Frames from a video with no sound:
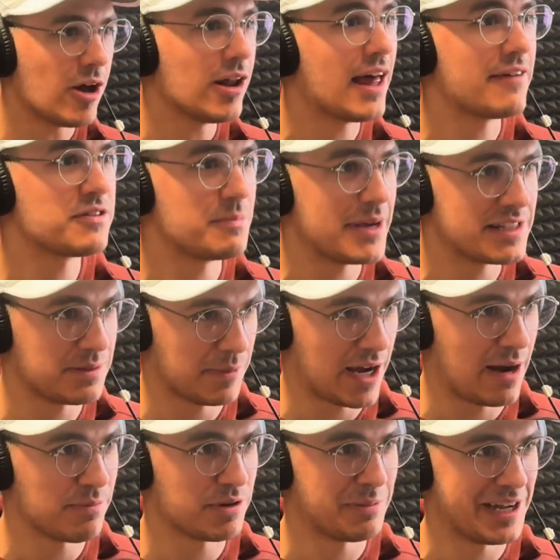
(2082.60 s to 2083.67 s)
I'll have to make some
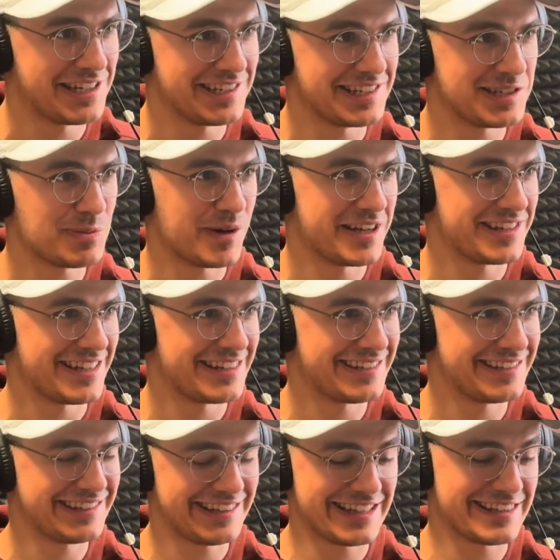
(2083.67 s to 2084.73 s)
compromises because
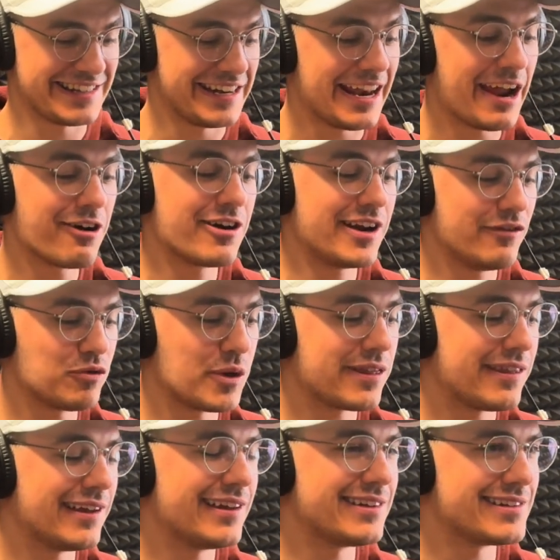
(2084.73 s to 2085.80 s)
that's a narrative
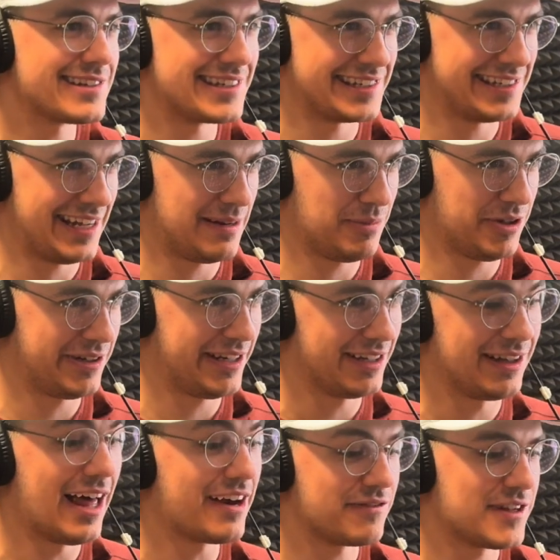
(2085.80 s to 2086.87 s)
within sustainability a
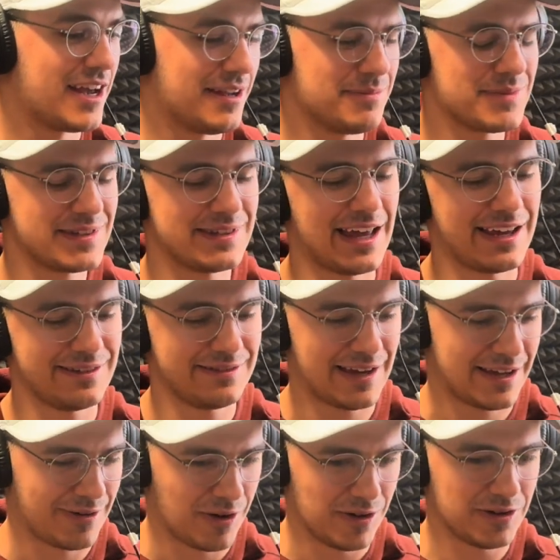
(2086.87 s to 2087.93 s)
lot of times,
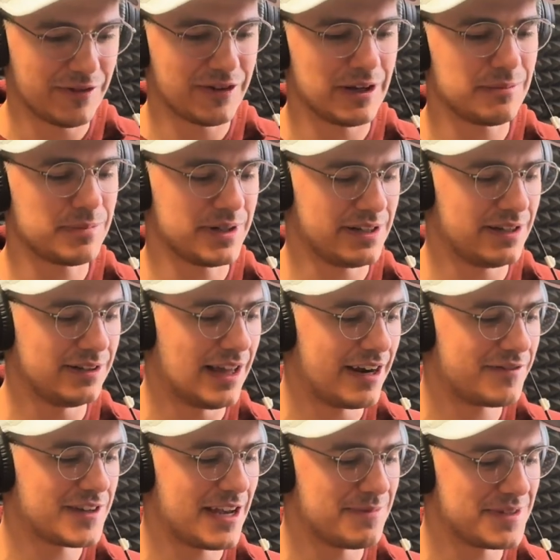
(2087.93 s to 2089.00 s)
not all of it, but a lot
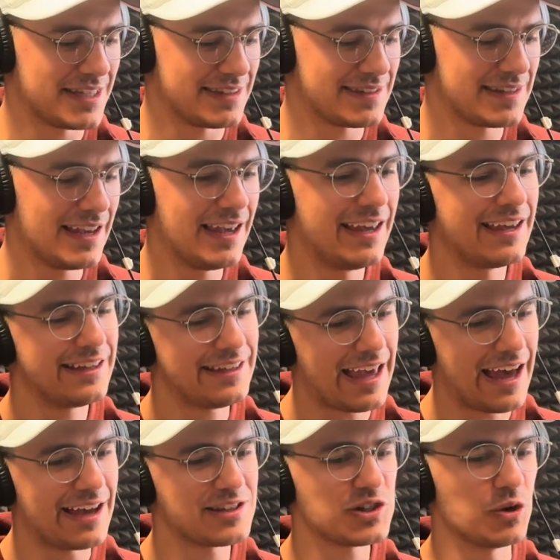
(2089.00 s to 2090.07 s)
of times it's,
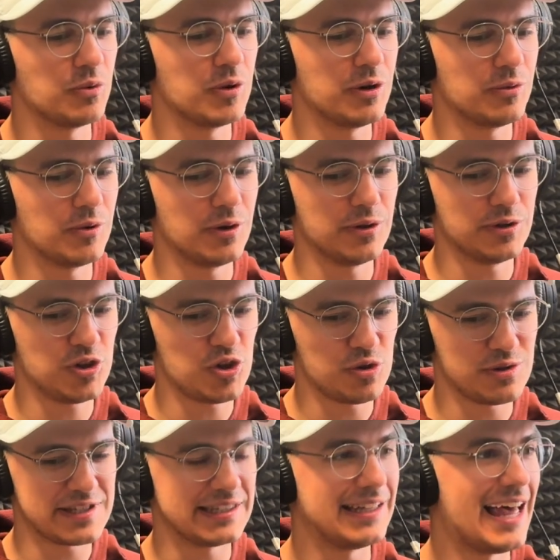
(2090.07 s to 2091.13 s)
so we'll
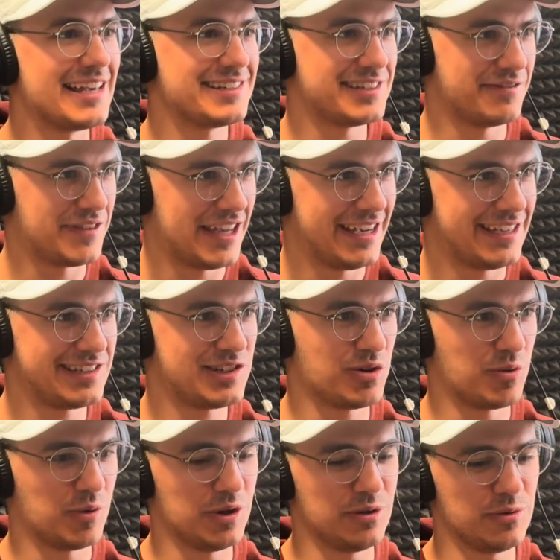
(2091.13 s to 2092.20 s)
use less of this,
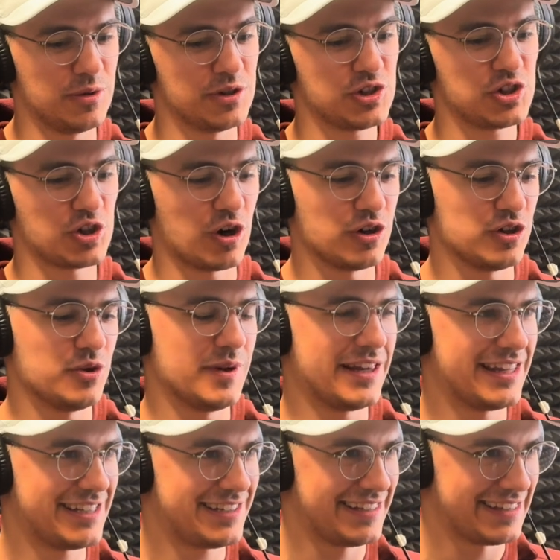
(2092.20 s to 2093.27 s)
or we'll start
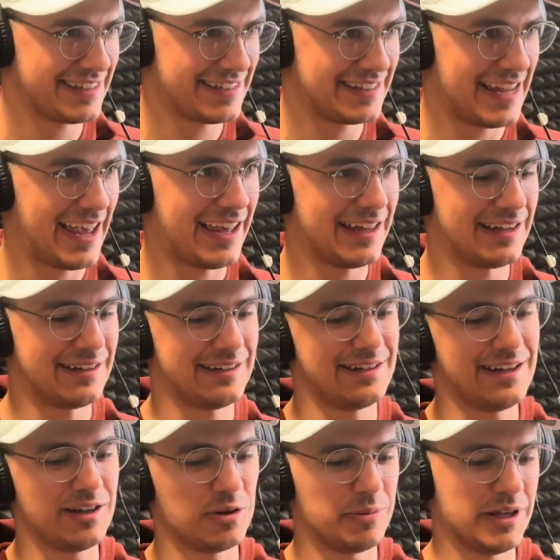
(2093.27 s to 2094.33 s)
doing this instead,
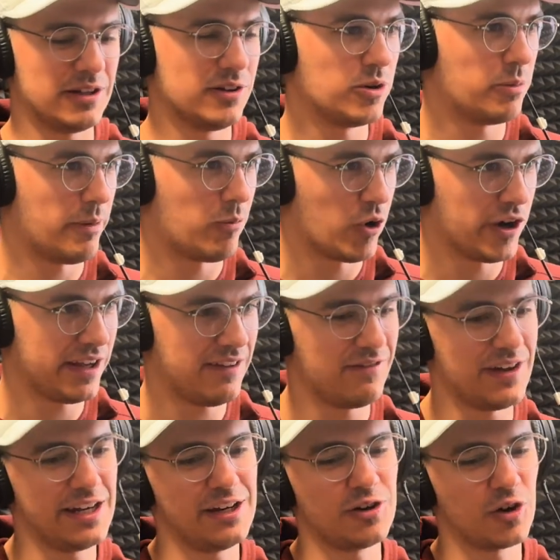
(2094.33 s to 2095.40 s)
and it'll be a little bit more
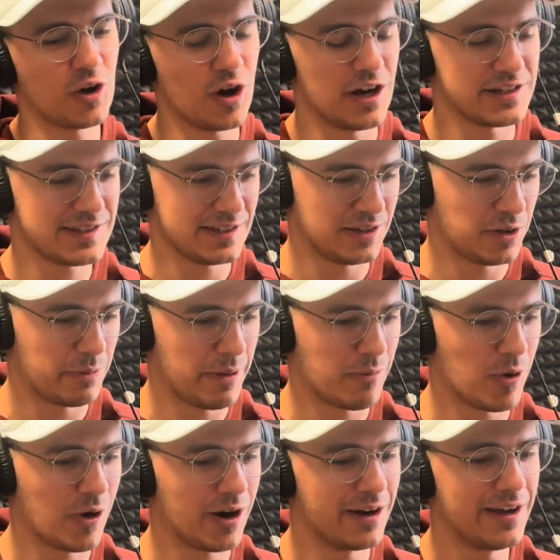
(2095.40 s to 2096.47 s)
inconvenient or cost a little bit
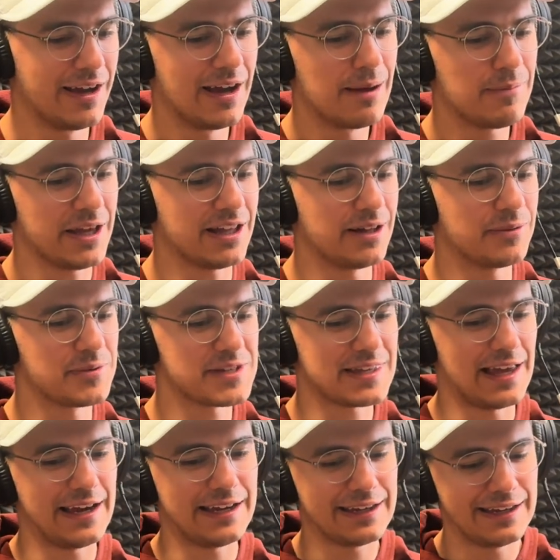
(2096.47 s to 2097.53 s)
more. But Elon was
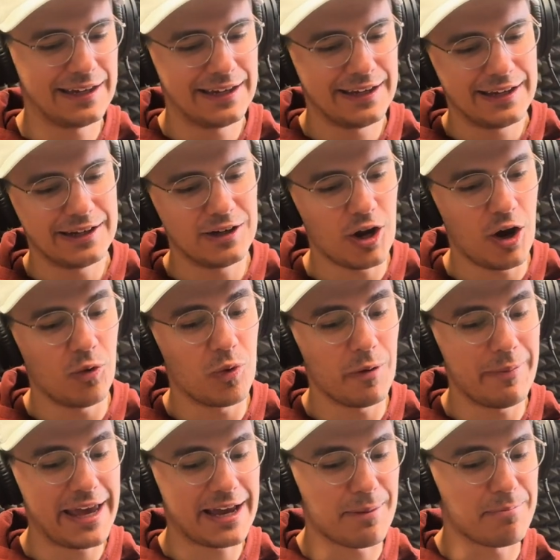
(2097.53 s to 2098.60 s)
like, no, we'll
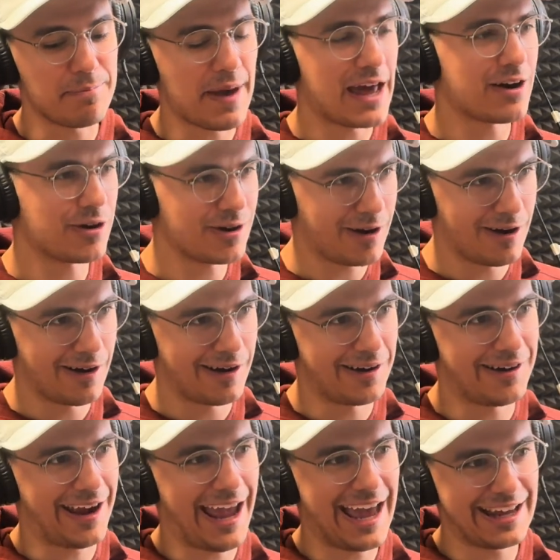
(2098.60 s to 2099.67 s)
make a better
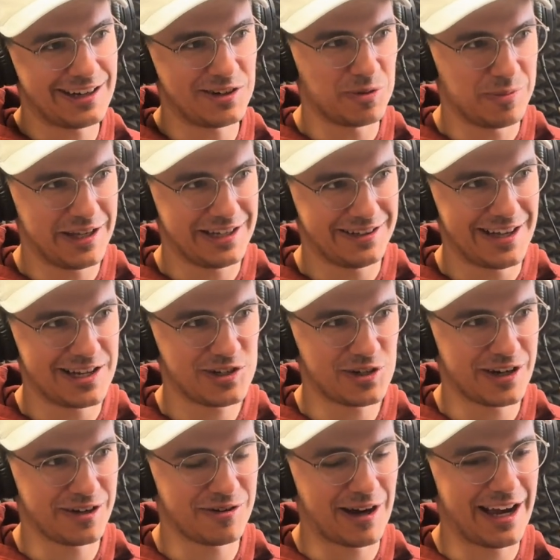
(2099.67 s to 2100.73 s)
car and it'll be
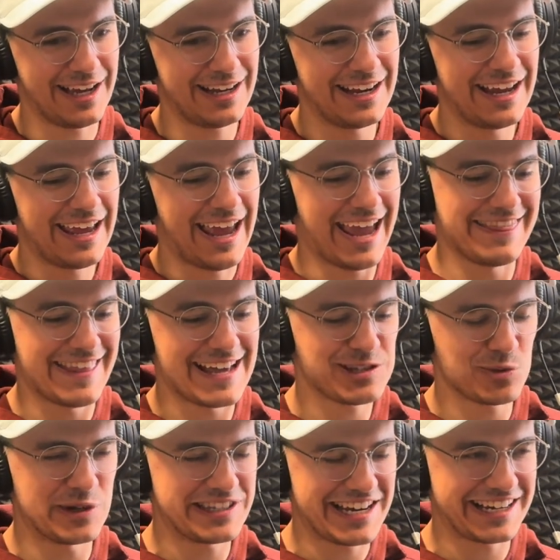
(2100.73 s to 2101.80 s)
electric, right? And
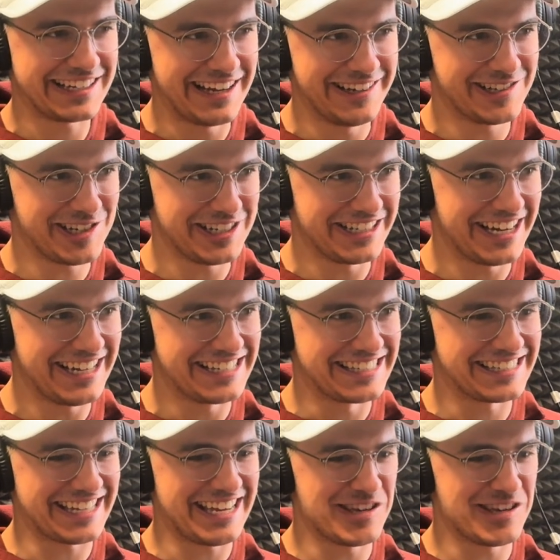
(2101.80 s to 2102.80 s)
that's what technology does.